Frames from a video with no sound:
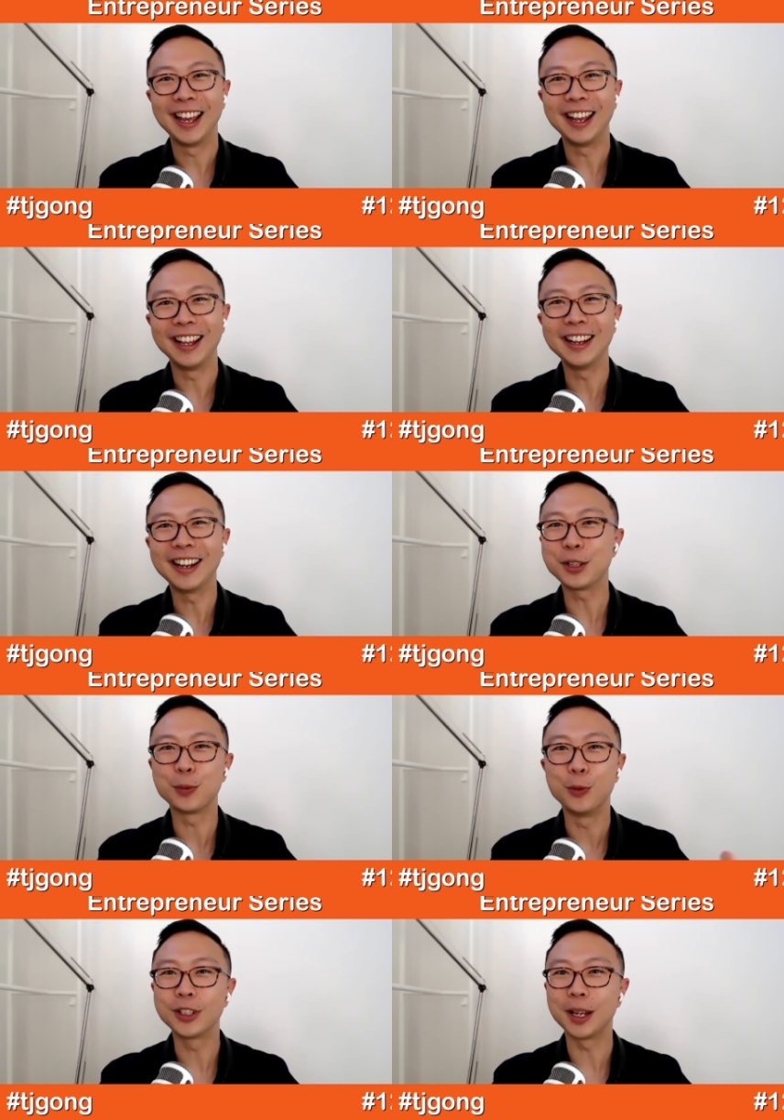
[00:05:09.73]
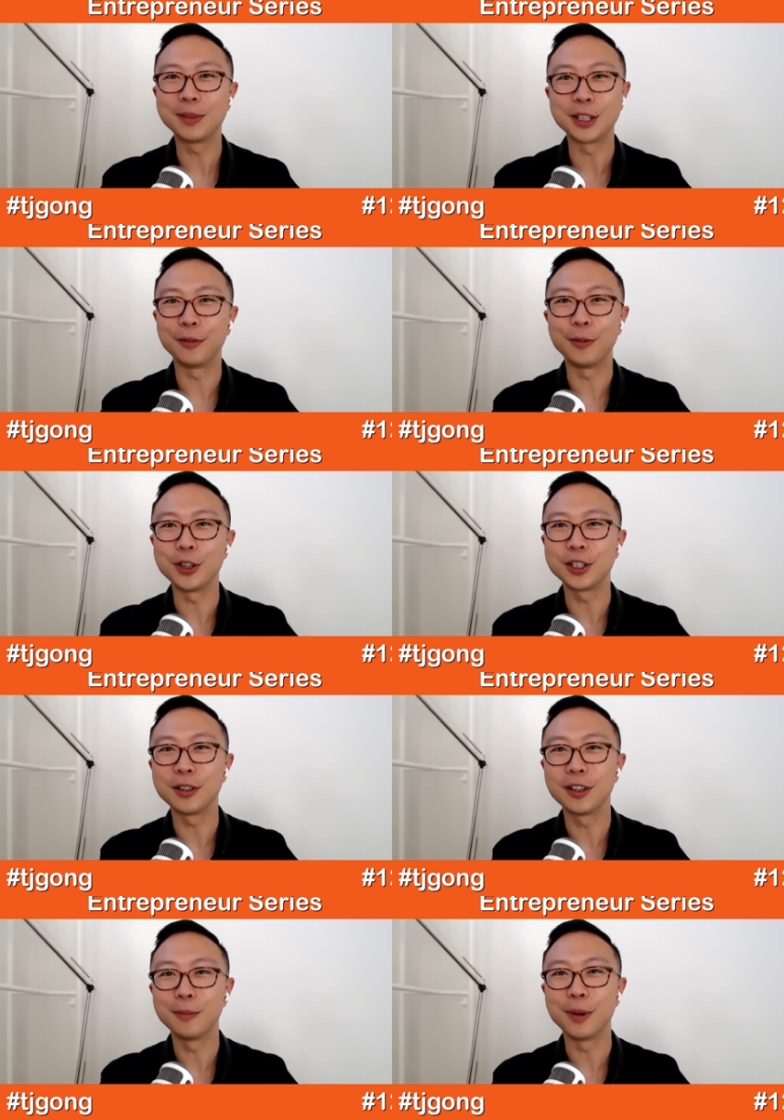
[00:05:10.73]
And then I just walked up to the
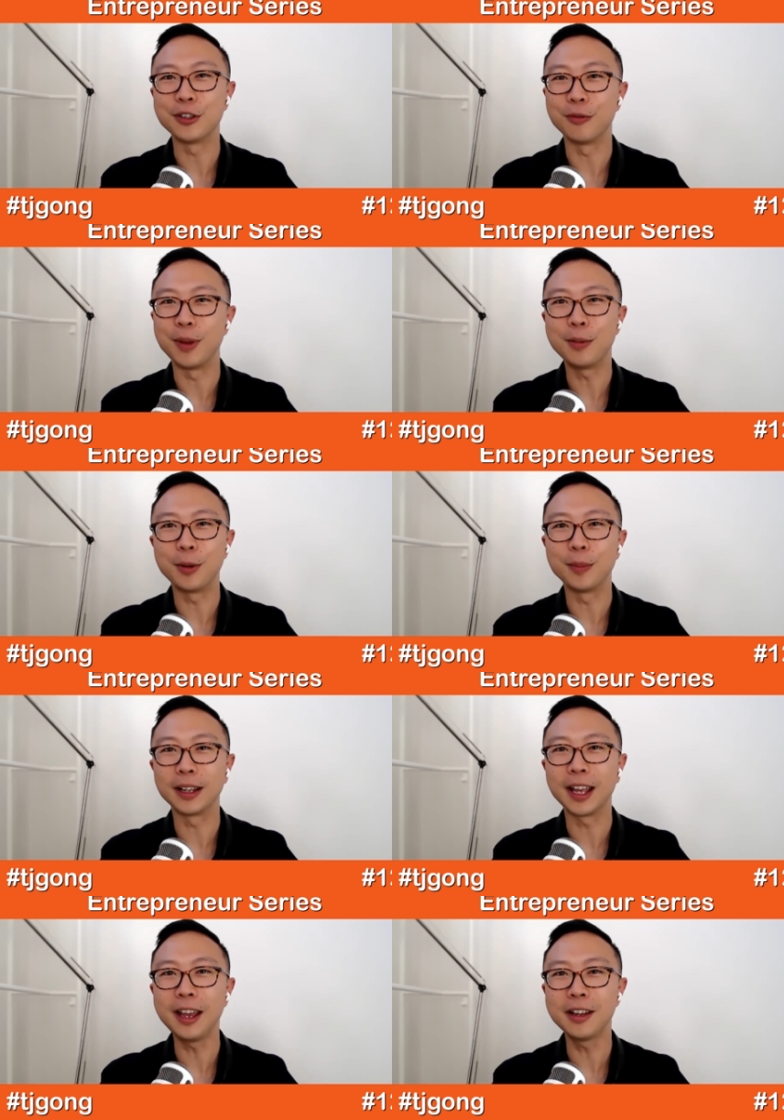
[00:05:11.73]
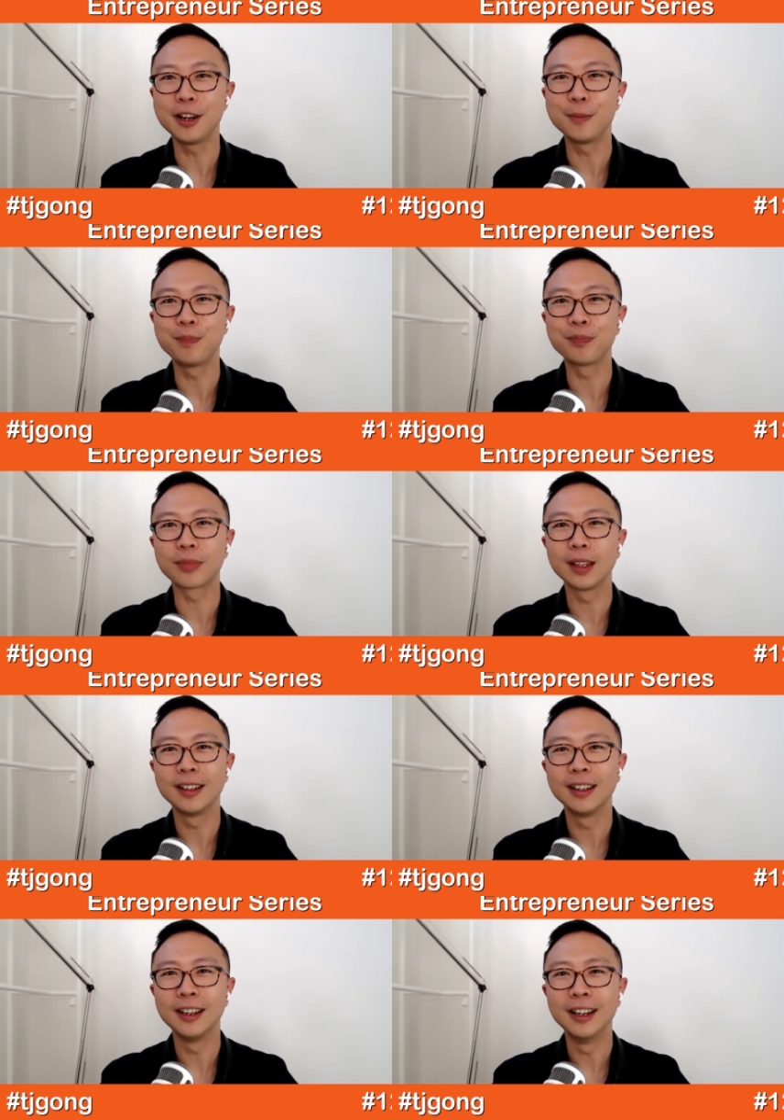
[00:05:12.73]
first bunch of people. I'm like, hey,
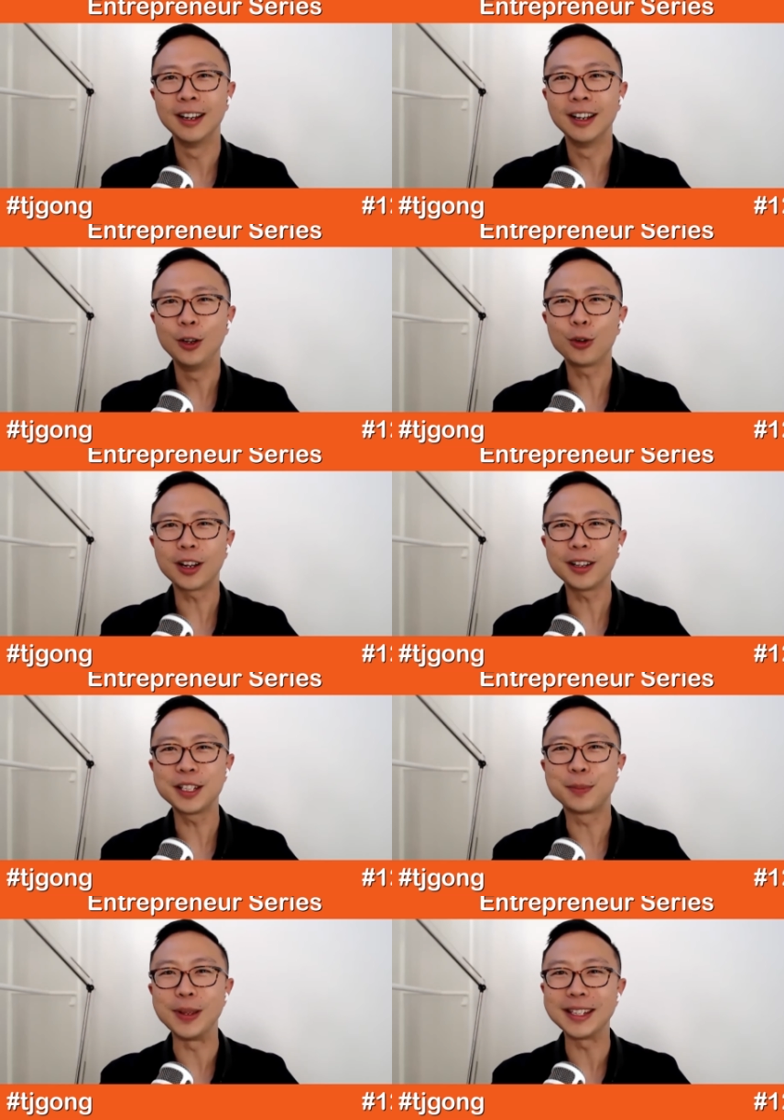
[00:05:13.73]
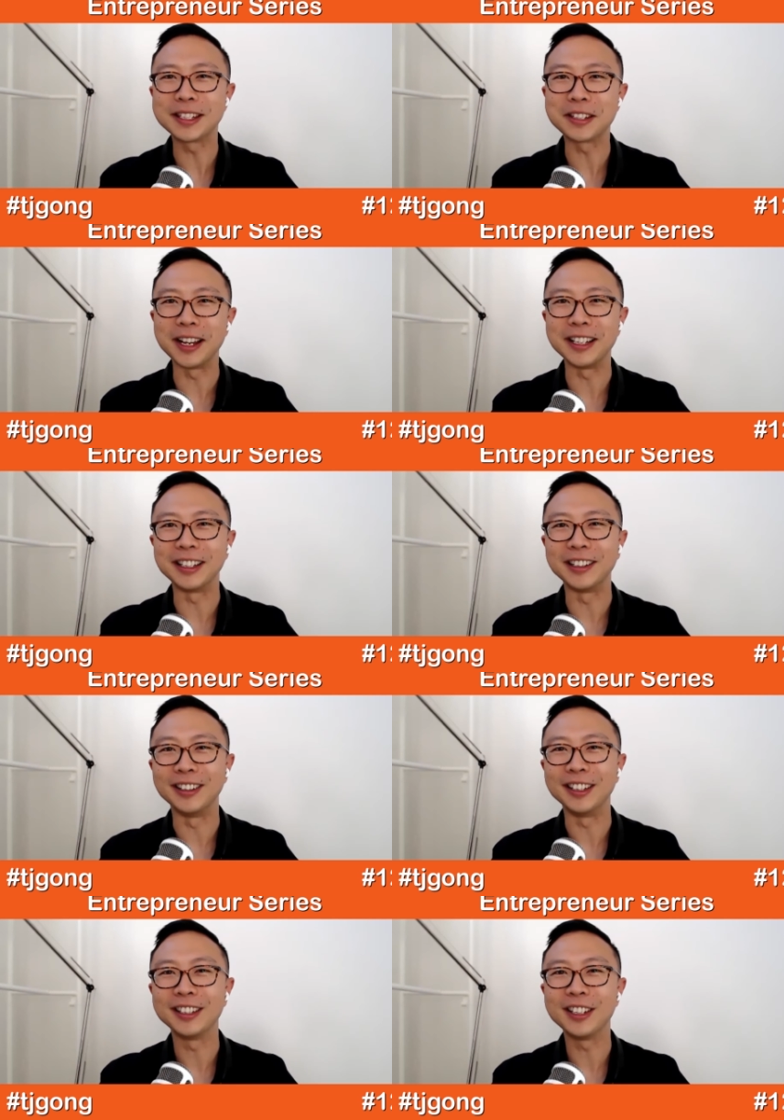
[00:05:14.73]
look, I got this business
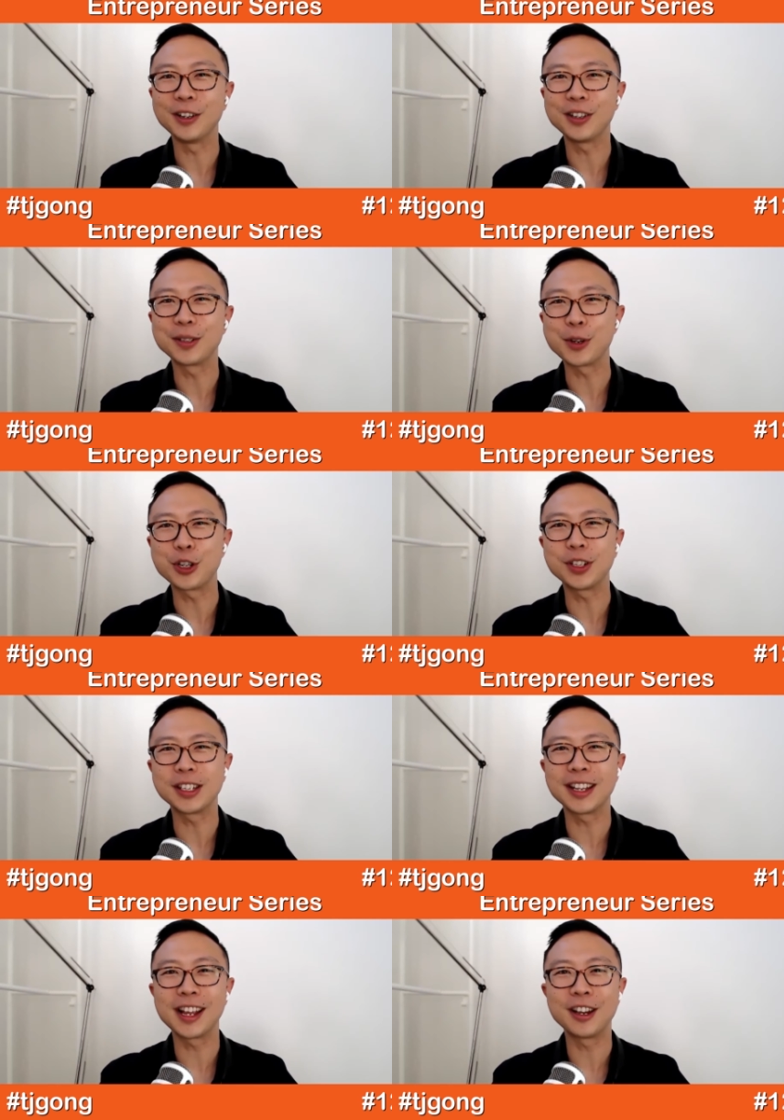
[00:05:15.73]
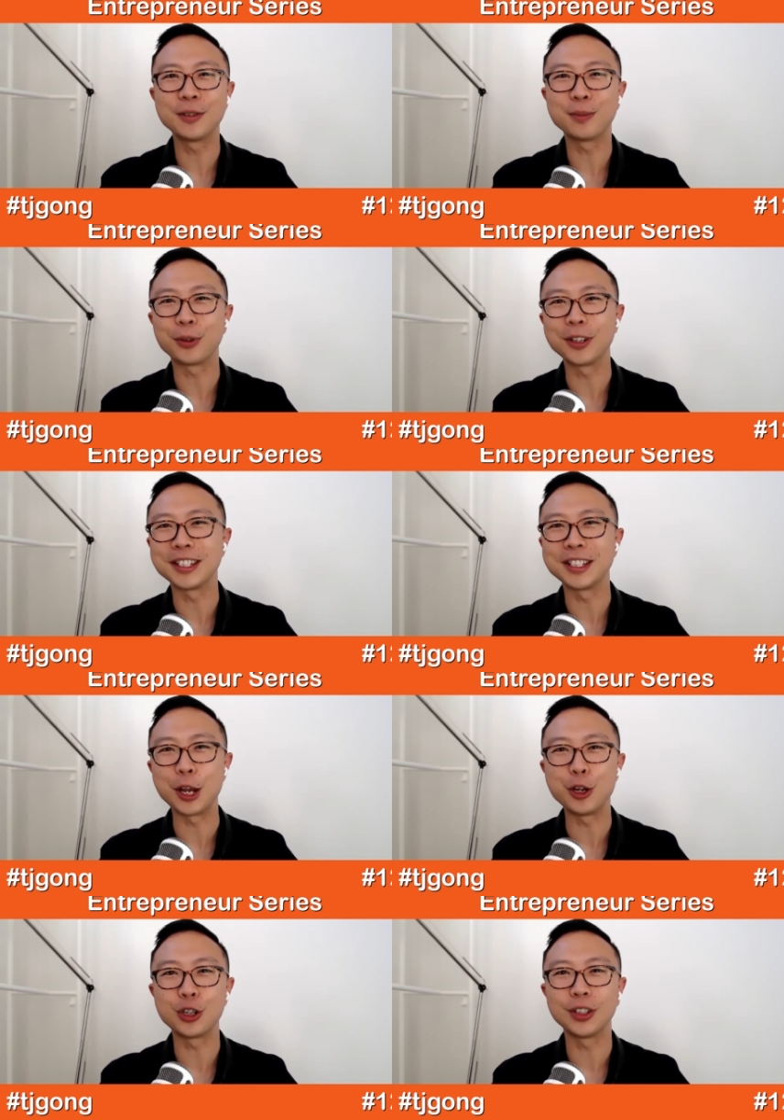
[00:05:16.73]
idea, especially around
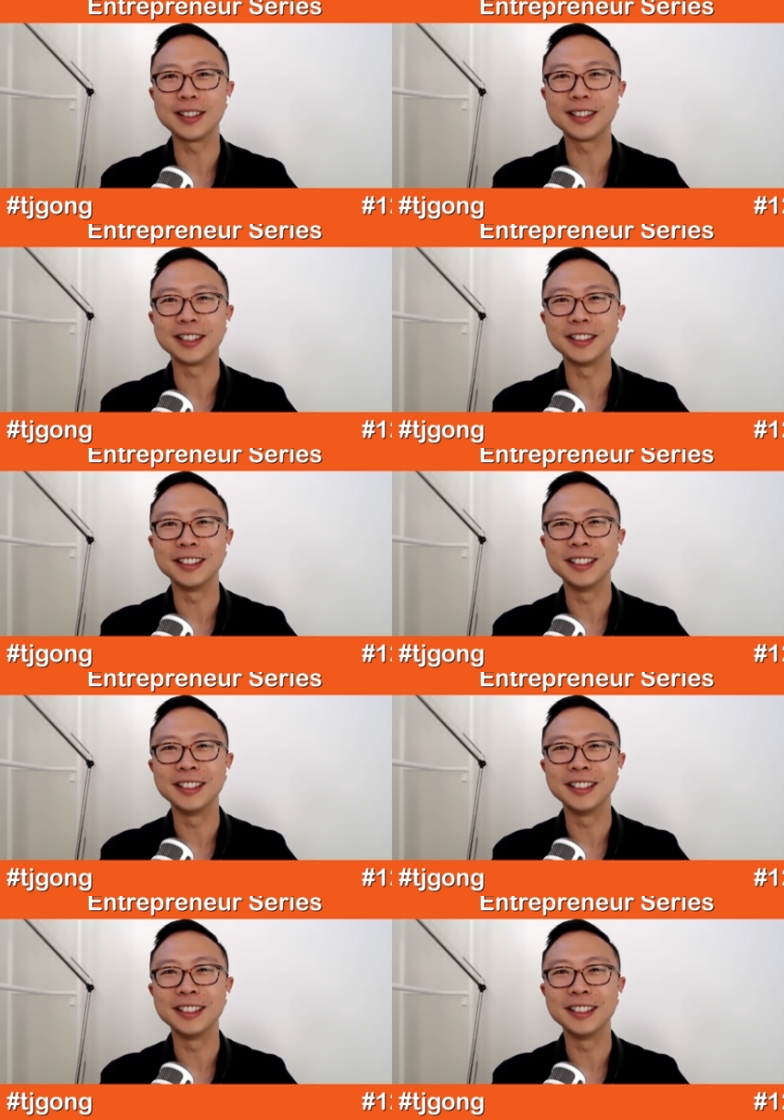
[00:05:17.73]
presentations, and